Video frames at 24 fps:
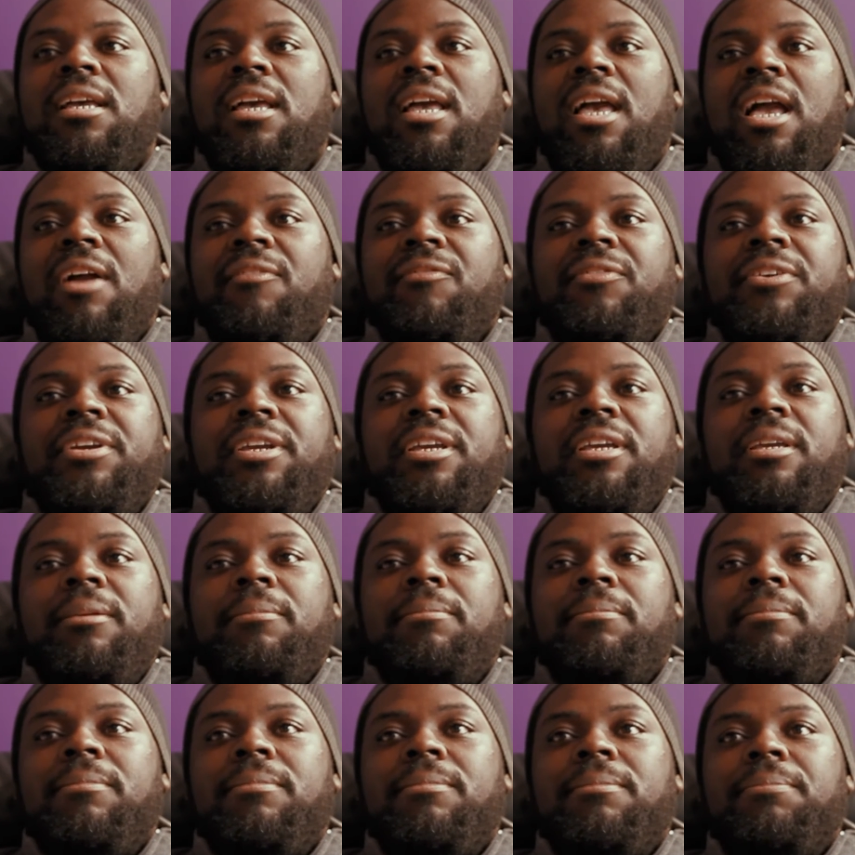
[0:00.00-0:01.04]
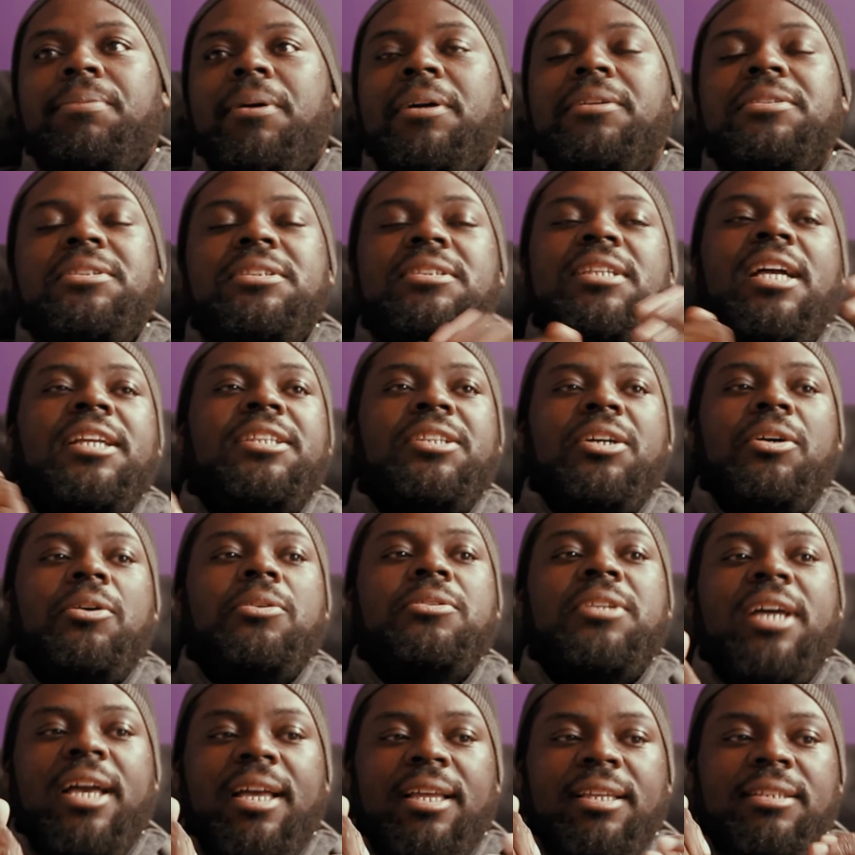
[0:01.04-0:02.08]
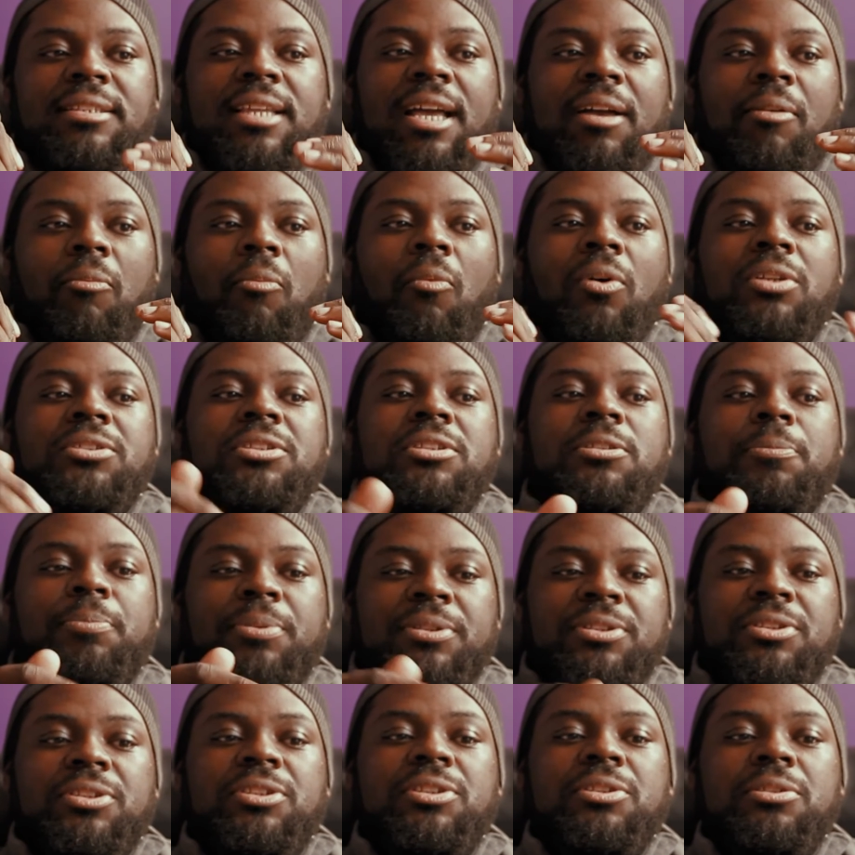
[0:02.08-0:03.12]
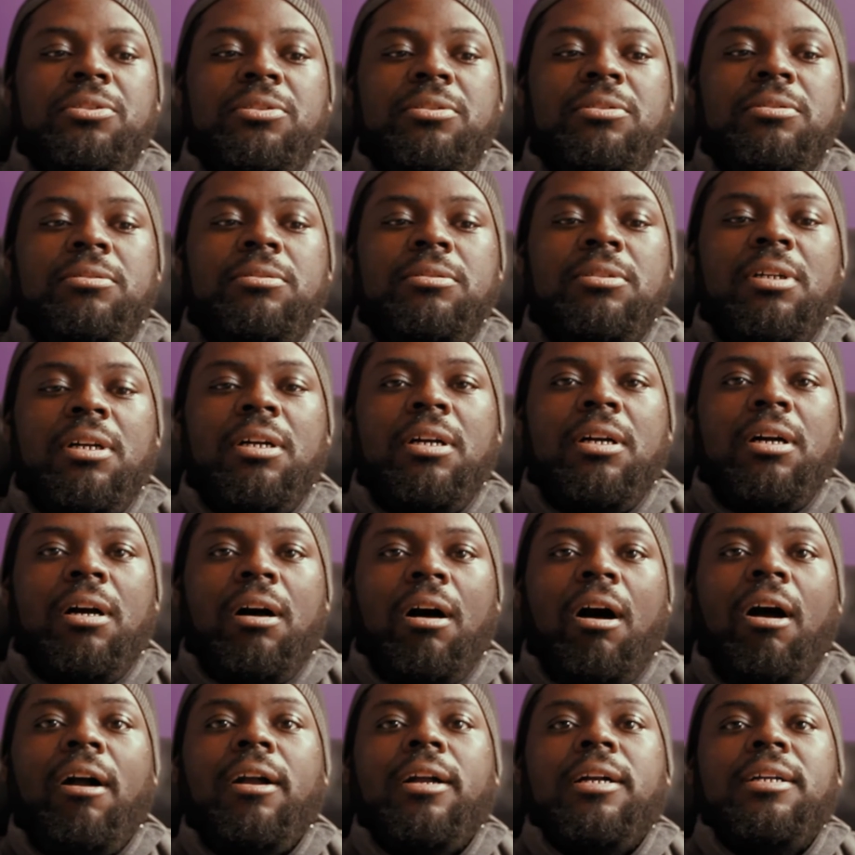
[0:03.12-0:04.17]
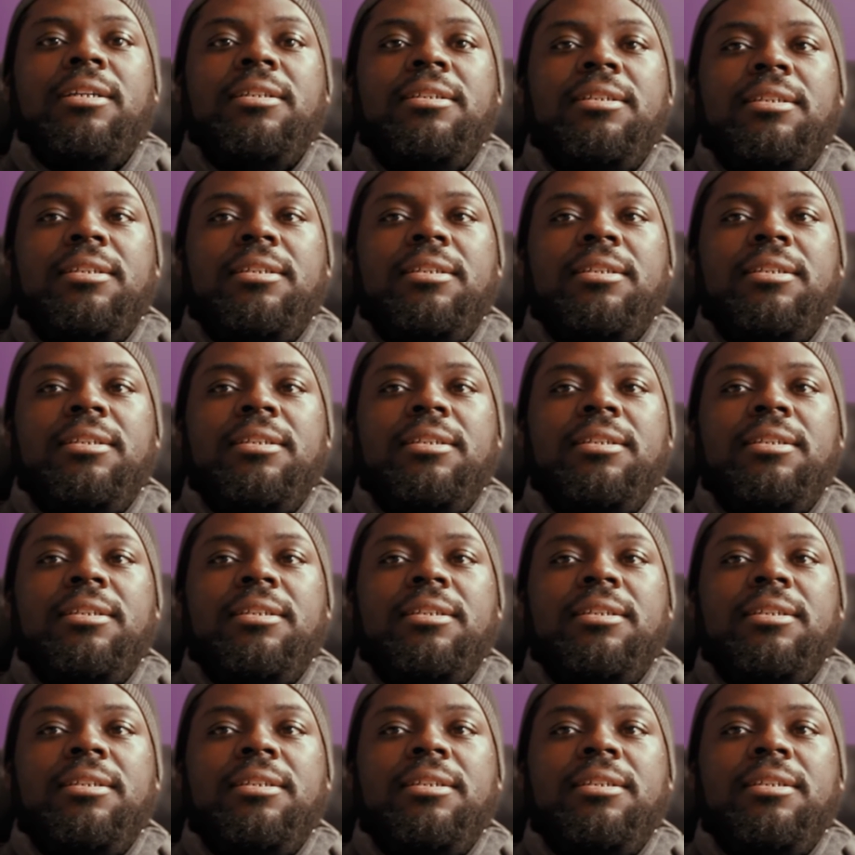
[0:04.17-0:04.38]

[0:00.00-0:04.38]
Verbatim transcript: every person I know that that wants to pursue art.